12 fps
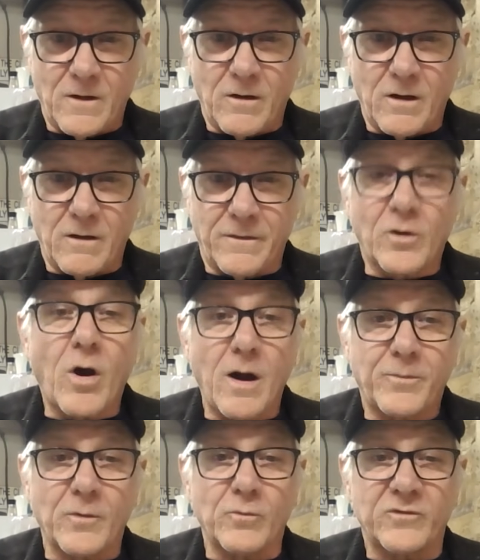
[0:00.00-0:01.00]
uh, the
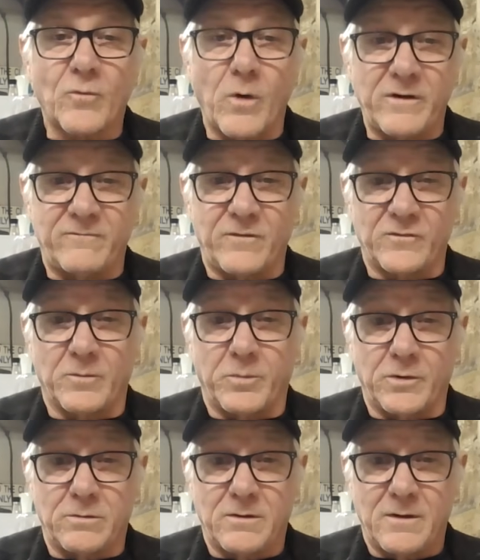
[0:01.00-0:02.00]
copper was quite
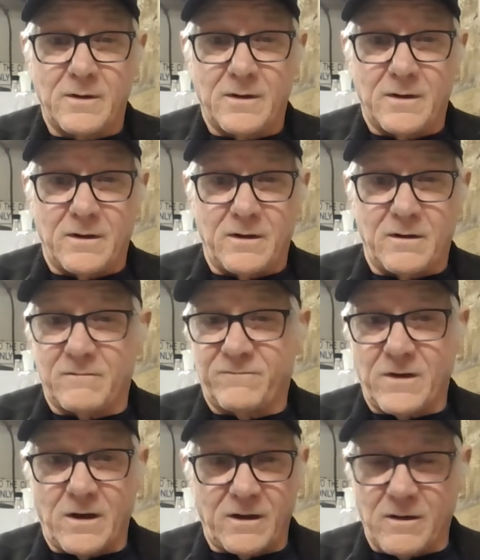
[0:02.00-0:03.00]
visible. And
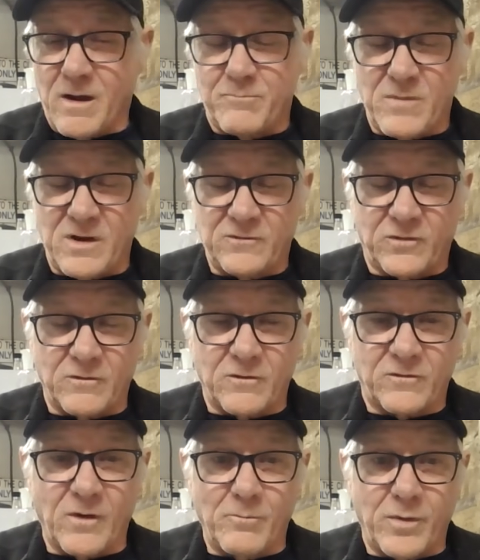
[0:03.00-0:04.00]
I, I mentioned to
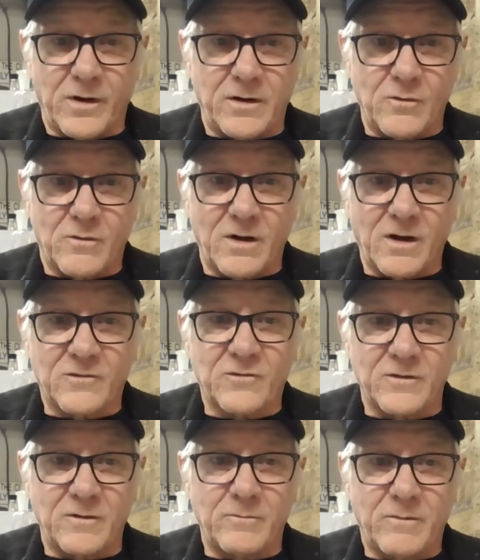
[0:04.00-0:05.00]
somebody, you could
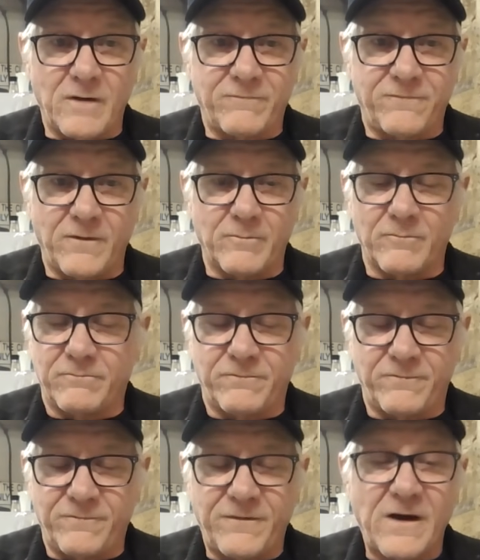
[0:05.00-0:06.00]
actually, from
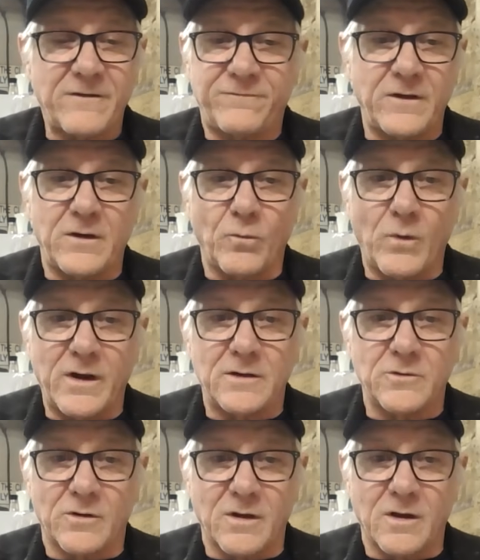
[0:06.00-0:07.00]
five feet away
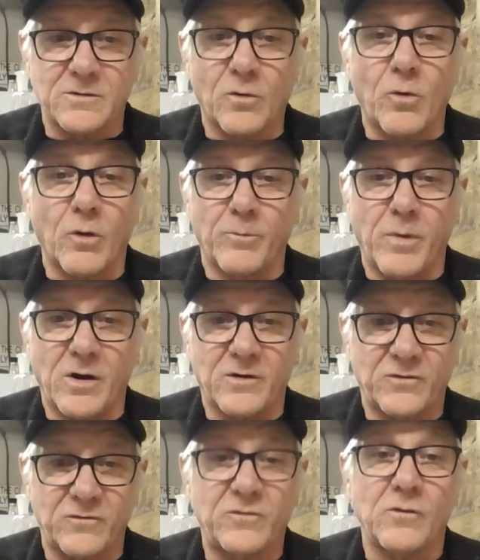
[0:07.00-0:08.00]
looking at the core
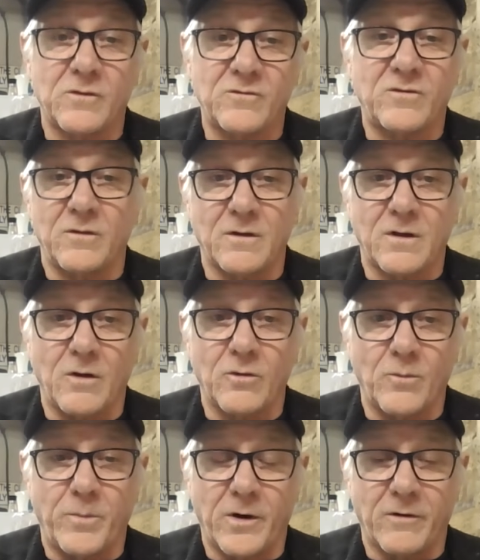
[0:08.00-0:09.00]
boxes, you could see the
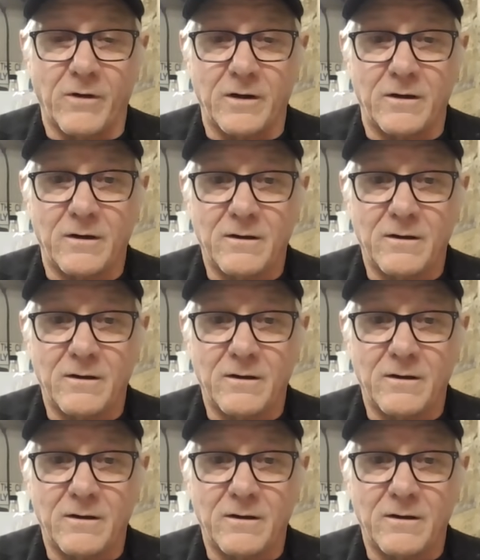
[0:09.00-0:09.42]
chalcopyrite.